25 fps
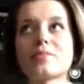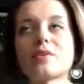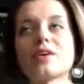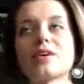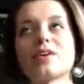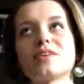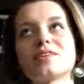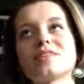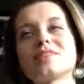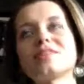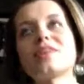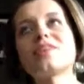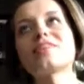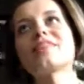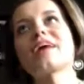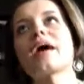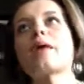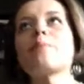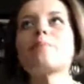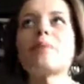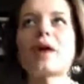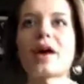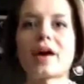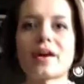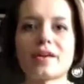It's not
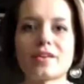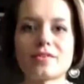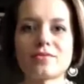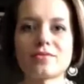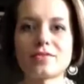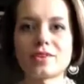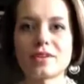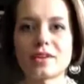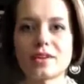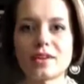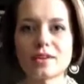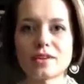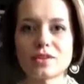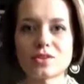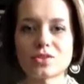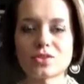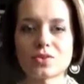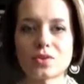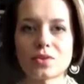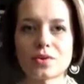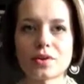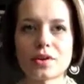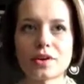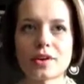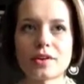that bad of an eating
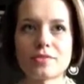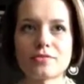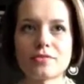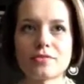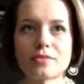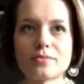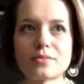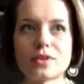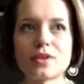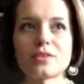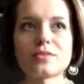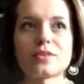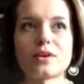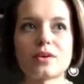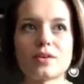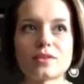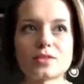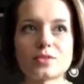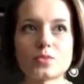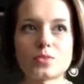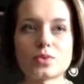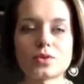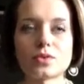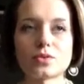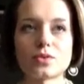disorder if I'm not in the
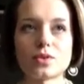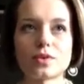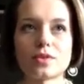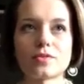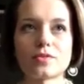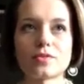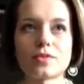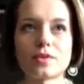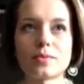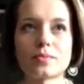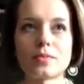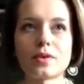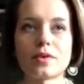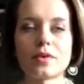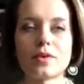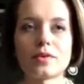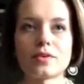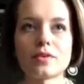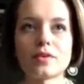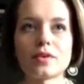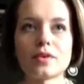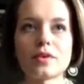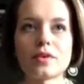hospital, or if I'm not